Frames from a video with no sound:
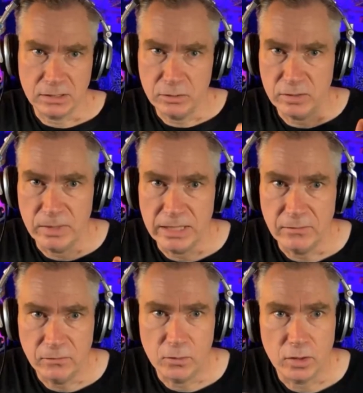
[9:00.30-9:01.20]
you to be
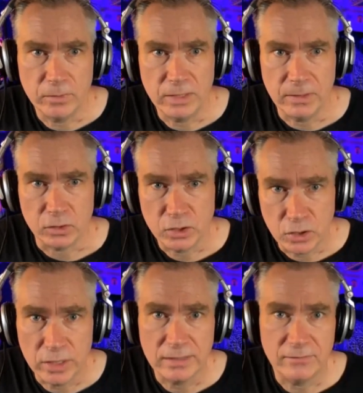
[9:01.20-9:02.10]
informed about
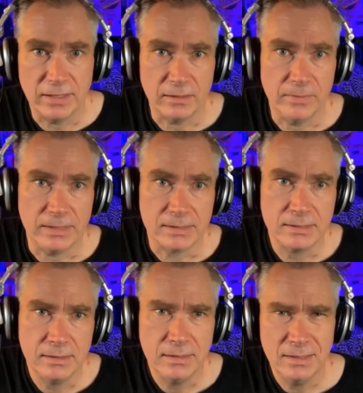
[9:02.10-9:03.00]
current developments,
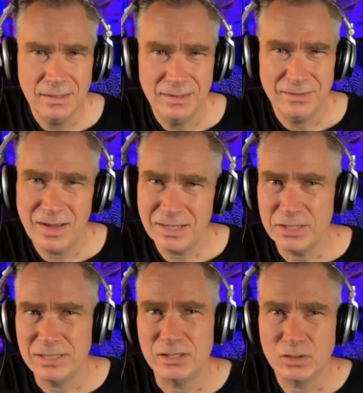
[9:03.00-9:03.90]
not
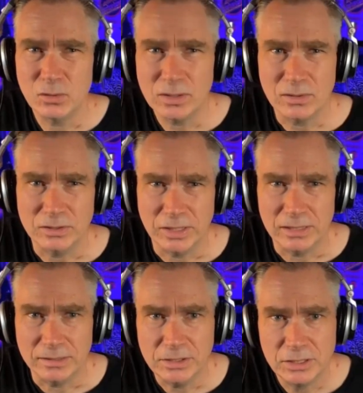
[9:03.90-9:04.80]
just historical
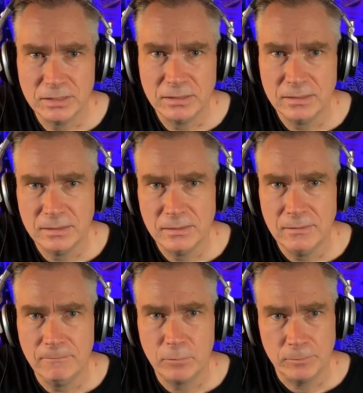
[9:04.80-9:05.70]
knowledge.
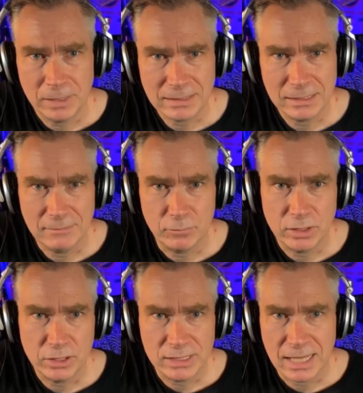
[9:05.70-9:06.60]
Perplexity
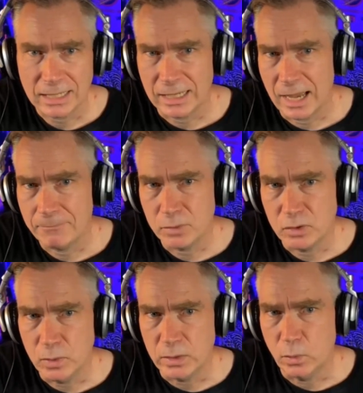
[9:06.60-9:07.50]
bridges that gap
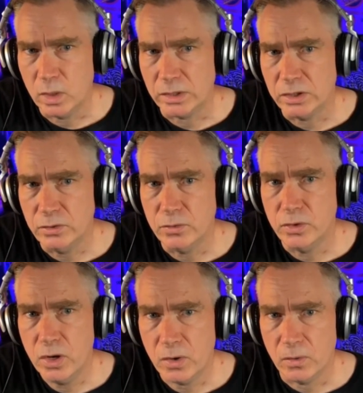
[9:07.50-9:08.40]
between what you
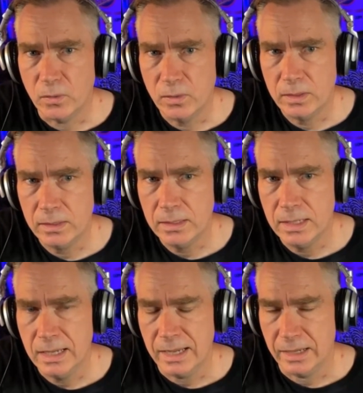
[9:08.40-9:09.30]
know
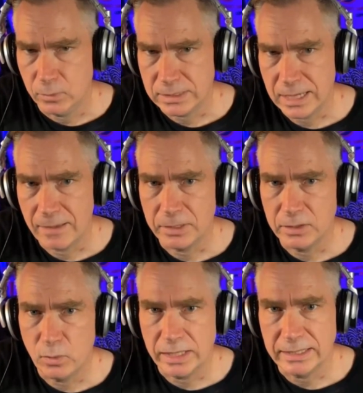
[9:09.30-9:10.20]
and what's
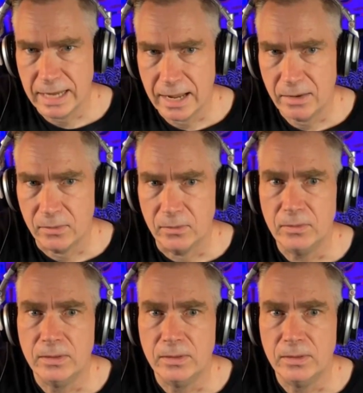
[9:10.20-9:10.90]
happening right now.